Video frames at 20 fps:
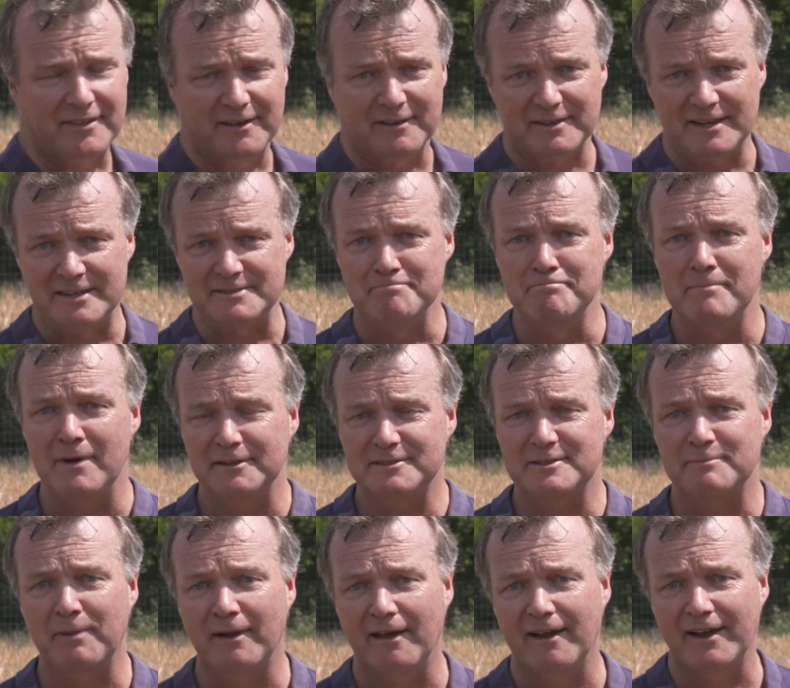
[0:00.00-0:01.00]
that is
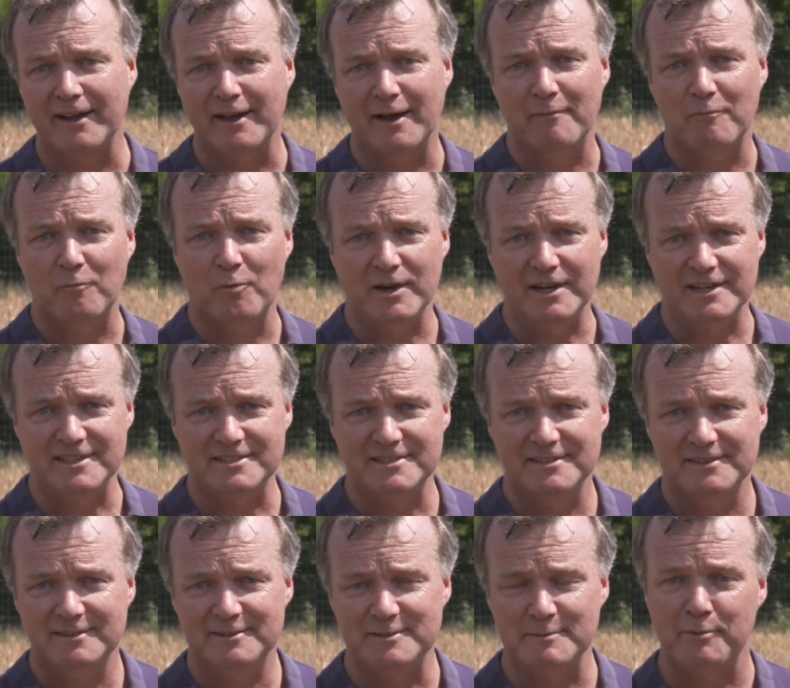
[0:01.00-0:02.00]
multiplying up wheat
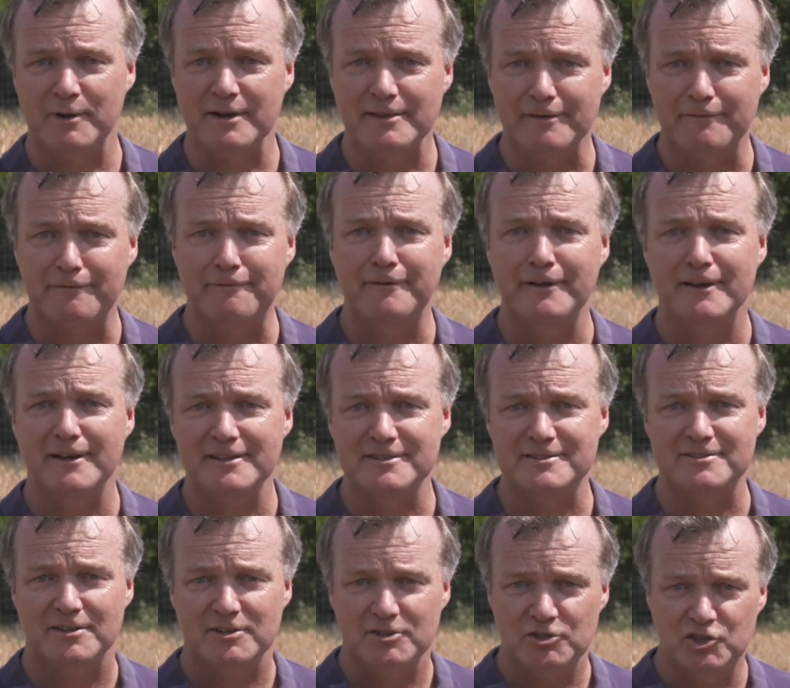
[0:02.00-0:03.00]
to bring the
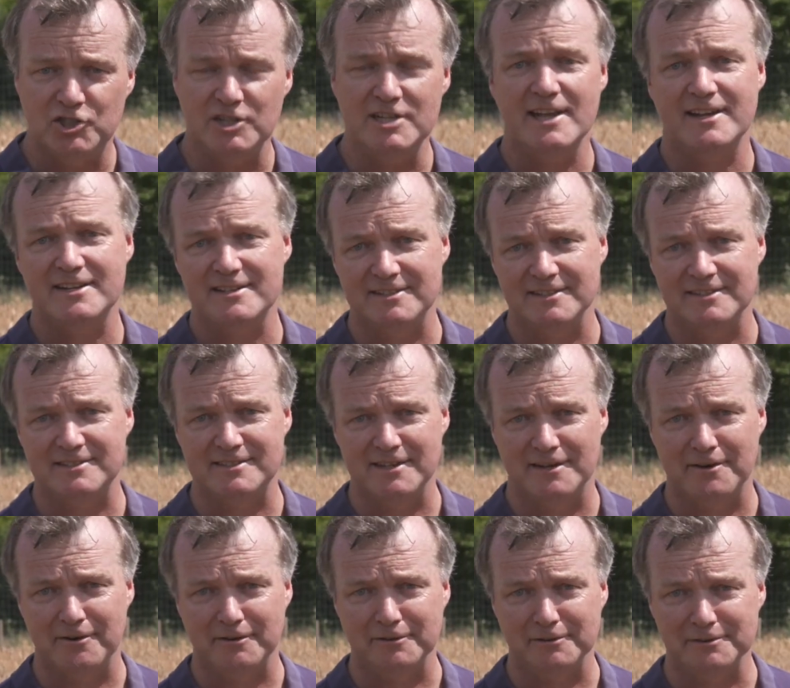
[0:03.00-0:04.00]
first gene edited
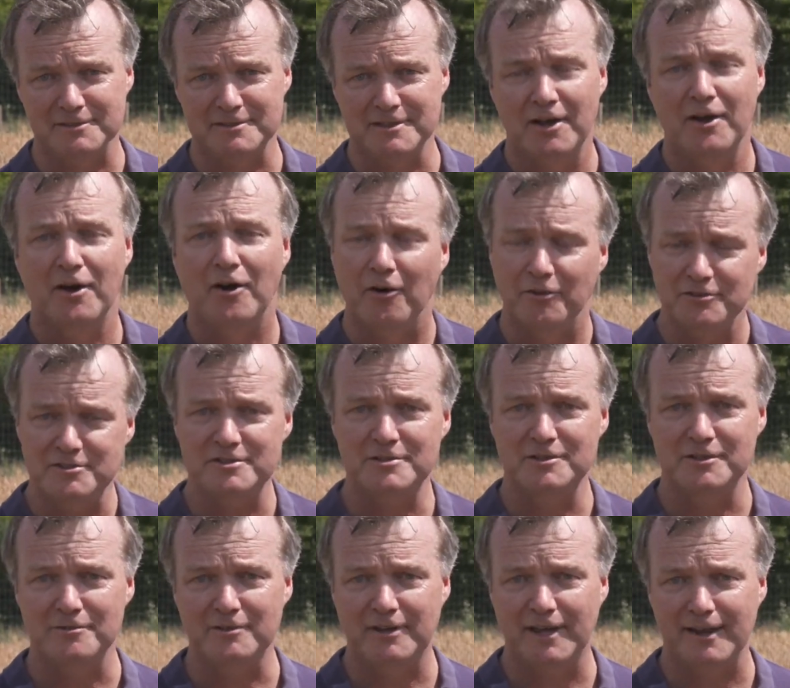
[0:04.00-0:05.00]
cereals onto
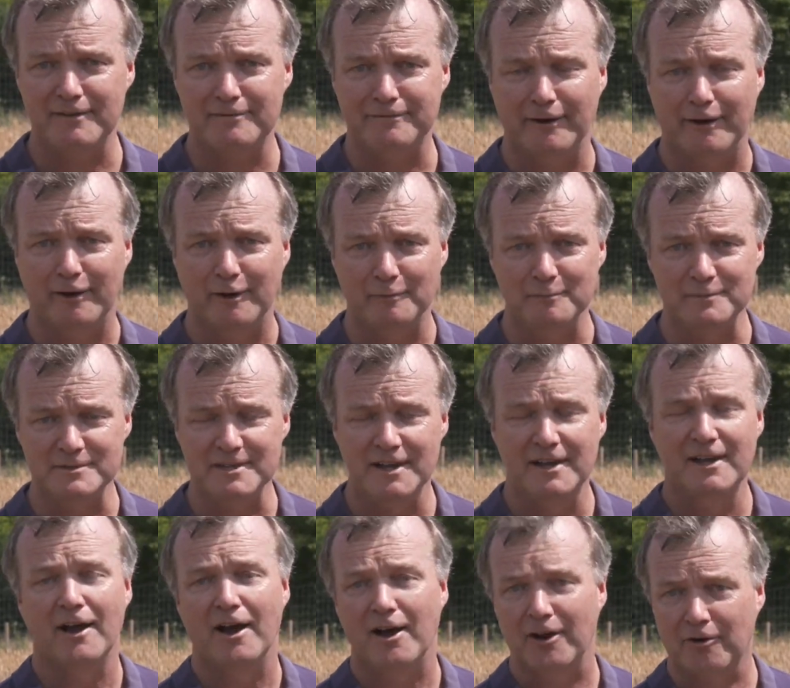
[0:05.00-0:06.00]
UK farms
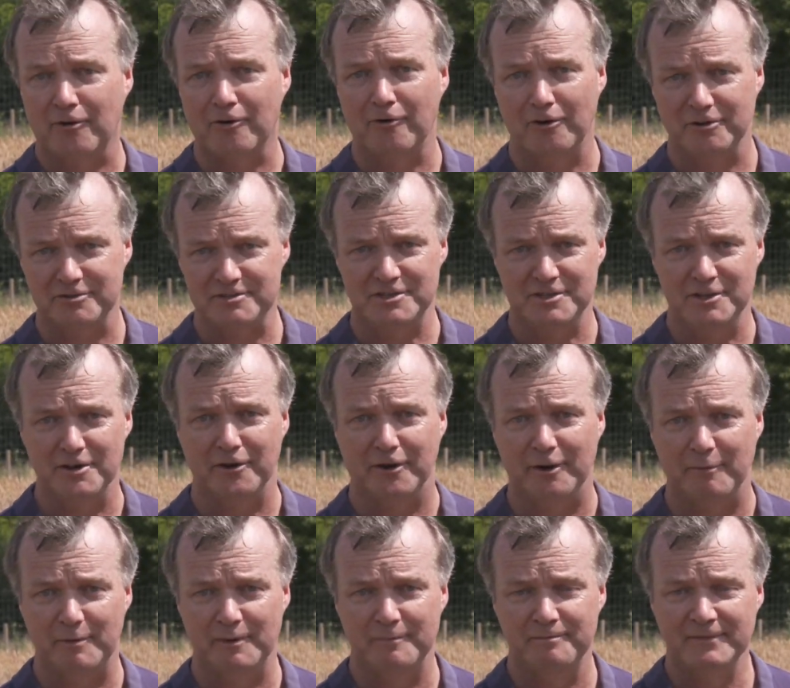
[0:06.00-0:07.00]
across
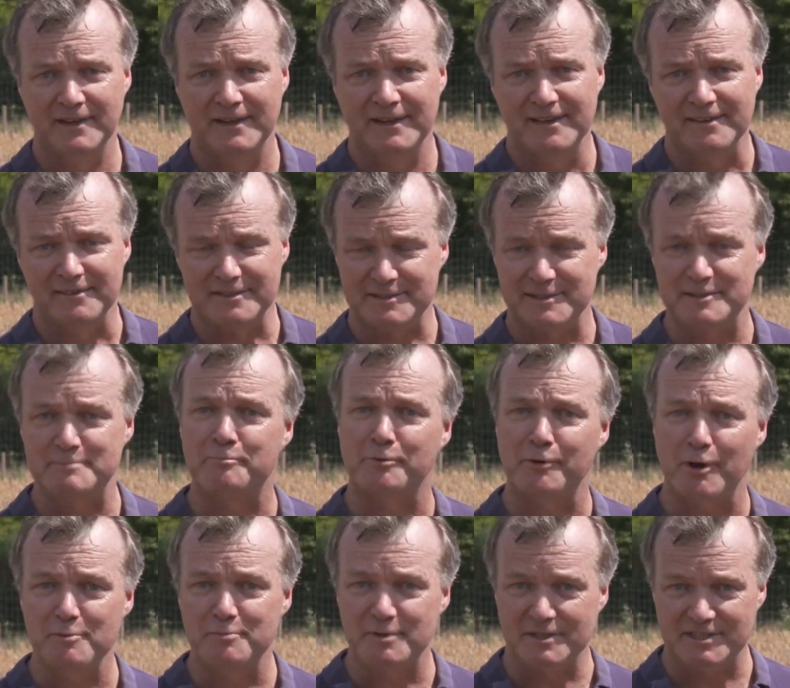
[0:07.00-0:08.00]
Europe. This is
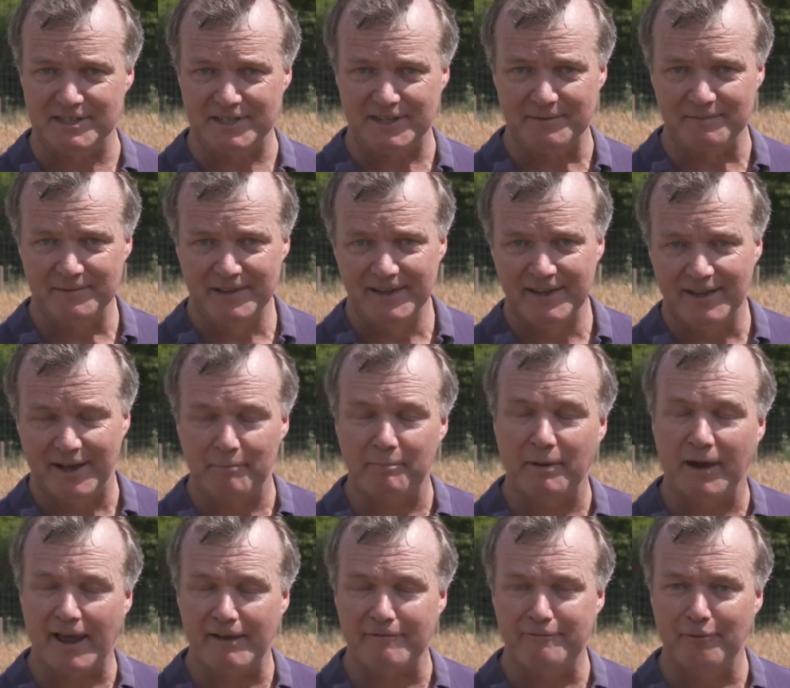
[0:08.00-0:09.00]
PROBITY, a
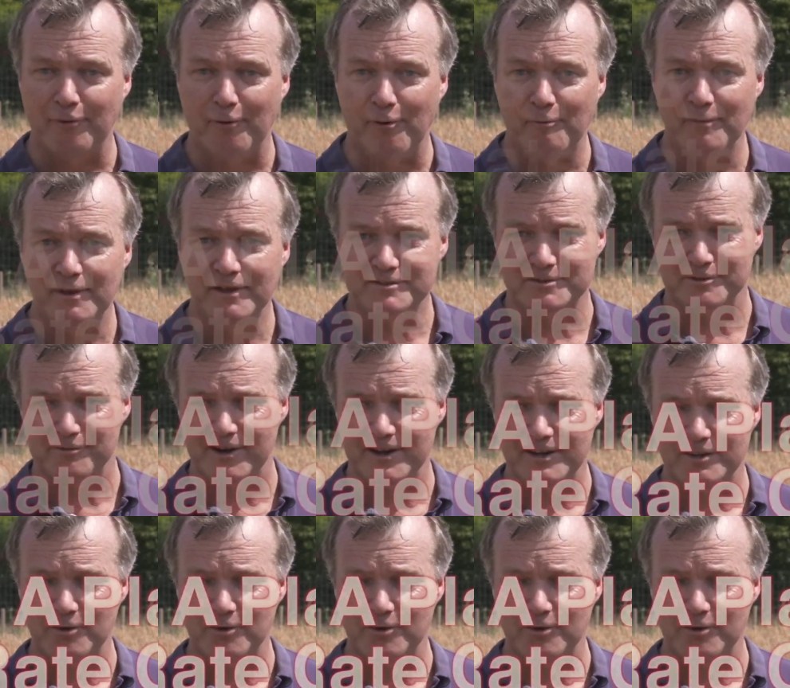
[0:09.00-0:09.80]
platform to rate